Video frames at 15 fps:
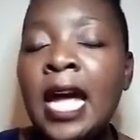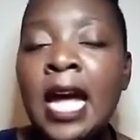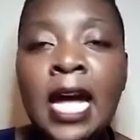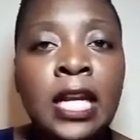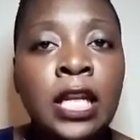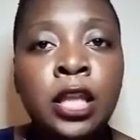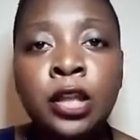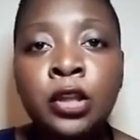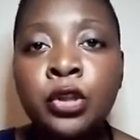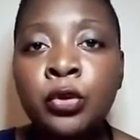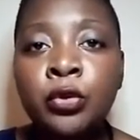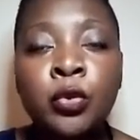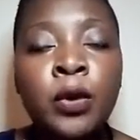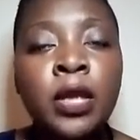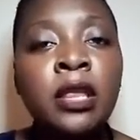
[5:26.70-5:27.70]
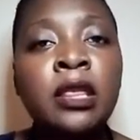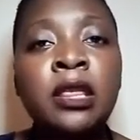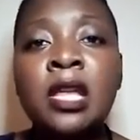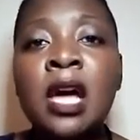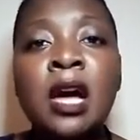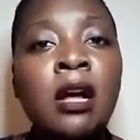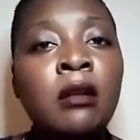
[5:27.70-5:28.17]
anything to do with
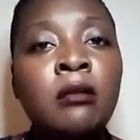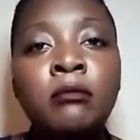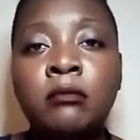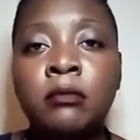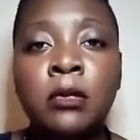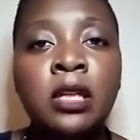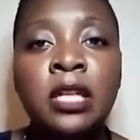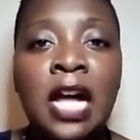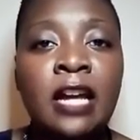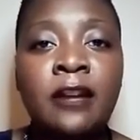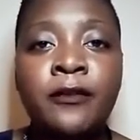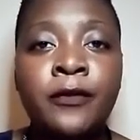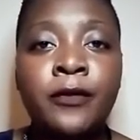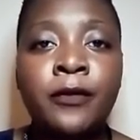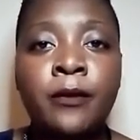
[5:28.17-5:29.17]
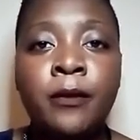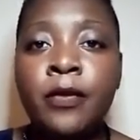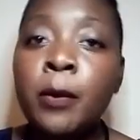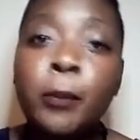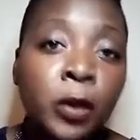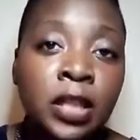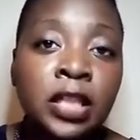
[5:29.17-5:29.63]
their life,
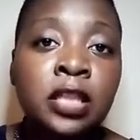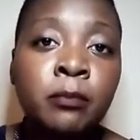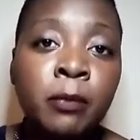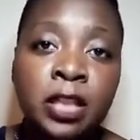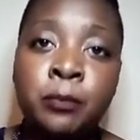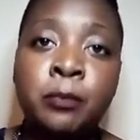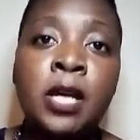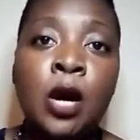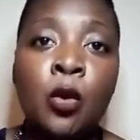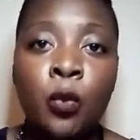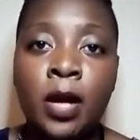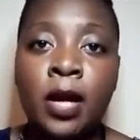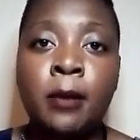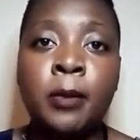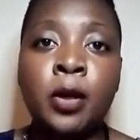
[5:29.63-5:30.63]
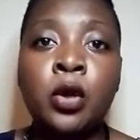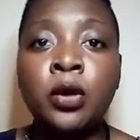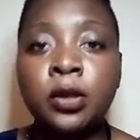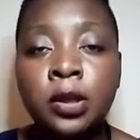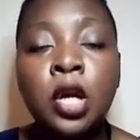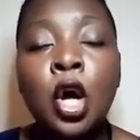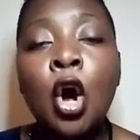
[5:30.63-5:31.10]
the police must be aware
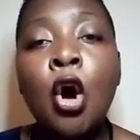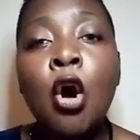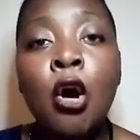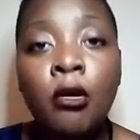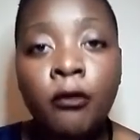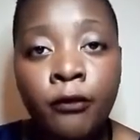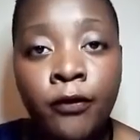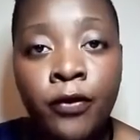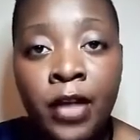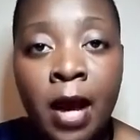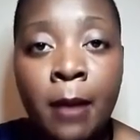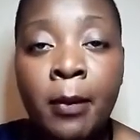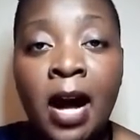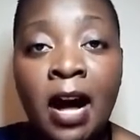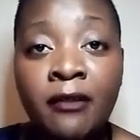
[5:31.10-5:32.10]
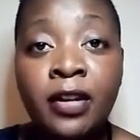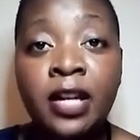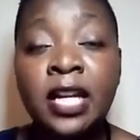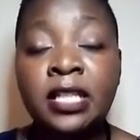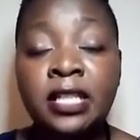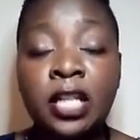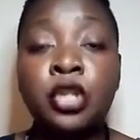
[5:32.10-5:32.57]
because of them having
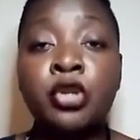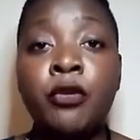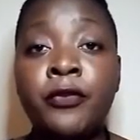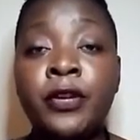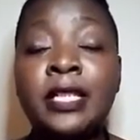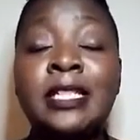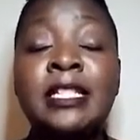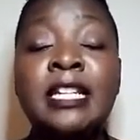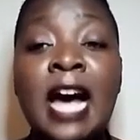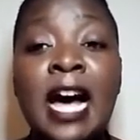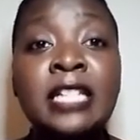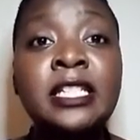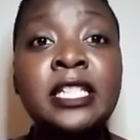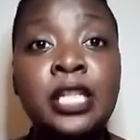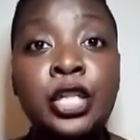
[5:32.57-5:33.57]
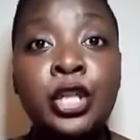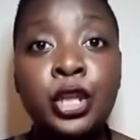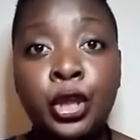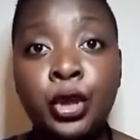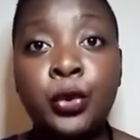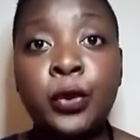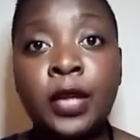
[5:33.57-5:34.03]
a sexual offense. That's in
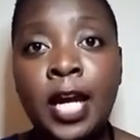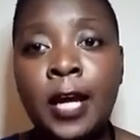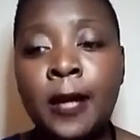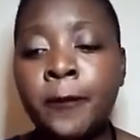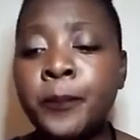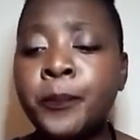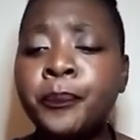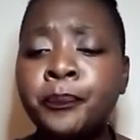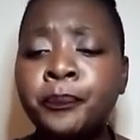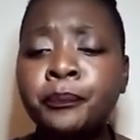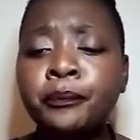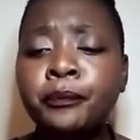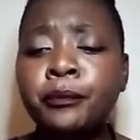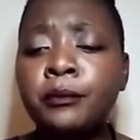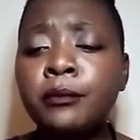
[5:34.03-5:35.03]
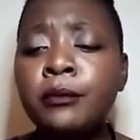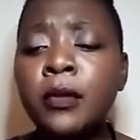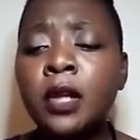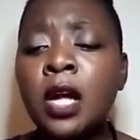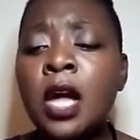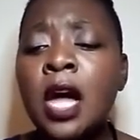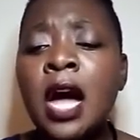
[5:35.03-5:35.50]
the UK.
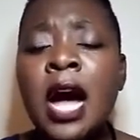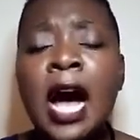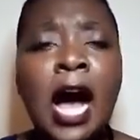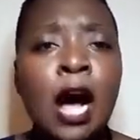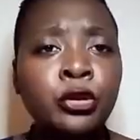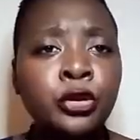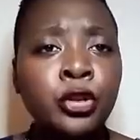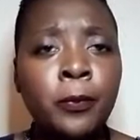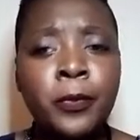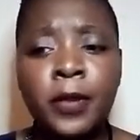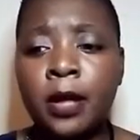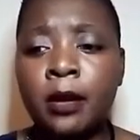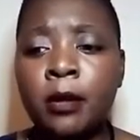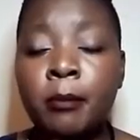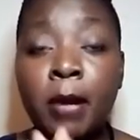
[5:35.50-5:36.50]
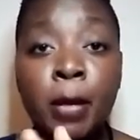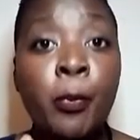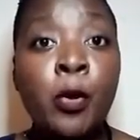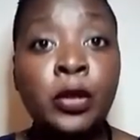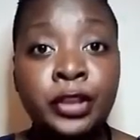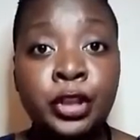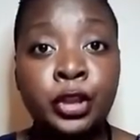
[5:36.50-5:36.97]
I'll stop there. My
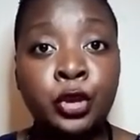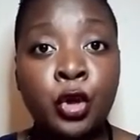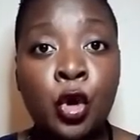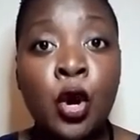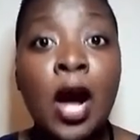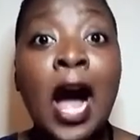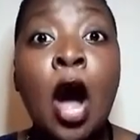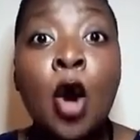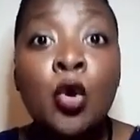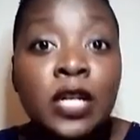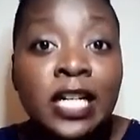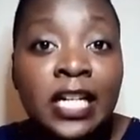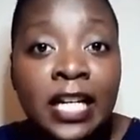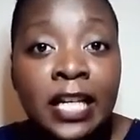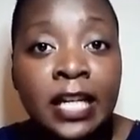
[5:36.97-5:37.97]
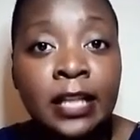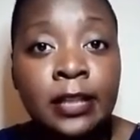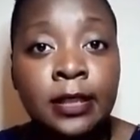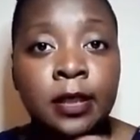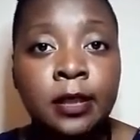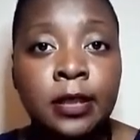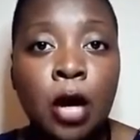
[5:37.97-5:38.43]
post is long. I'll link
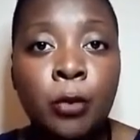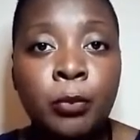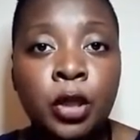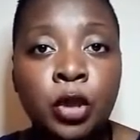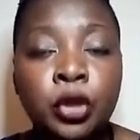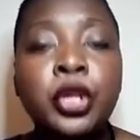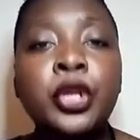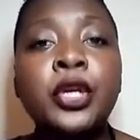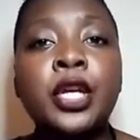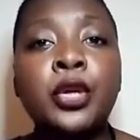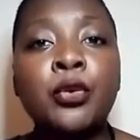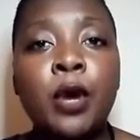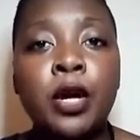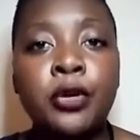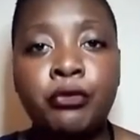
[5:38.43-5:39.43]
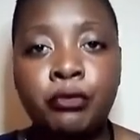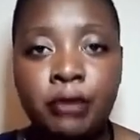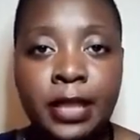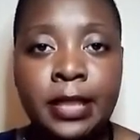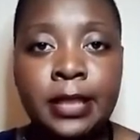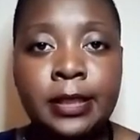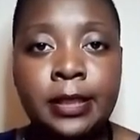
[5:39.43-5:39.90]
it down below so you can go and
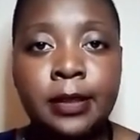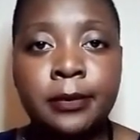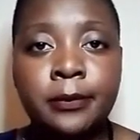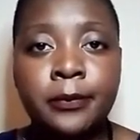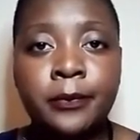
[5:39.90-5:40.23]
read it.